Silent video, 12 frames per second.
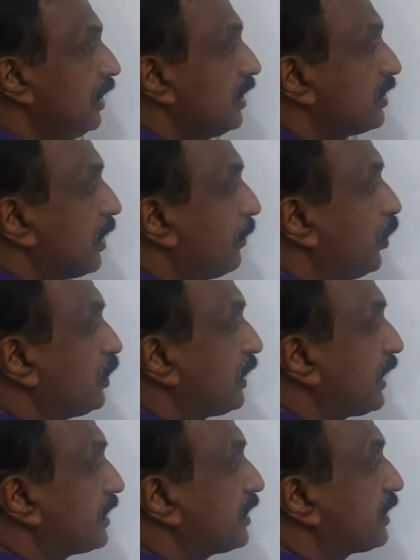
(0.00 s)
Suppose it
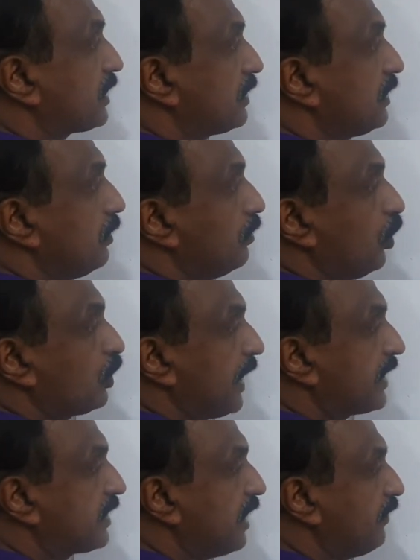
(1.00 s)
touches both
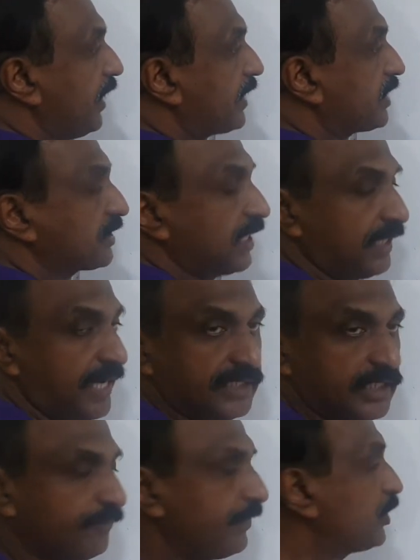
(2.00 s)
x and y axis and lies
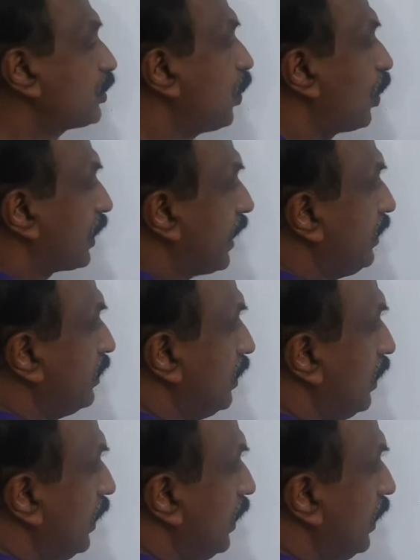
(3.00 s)
in the first quadrant.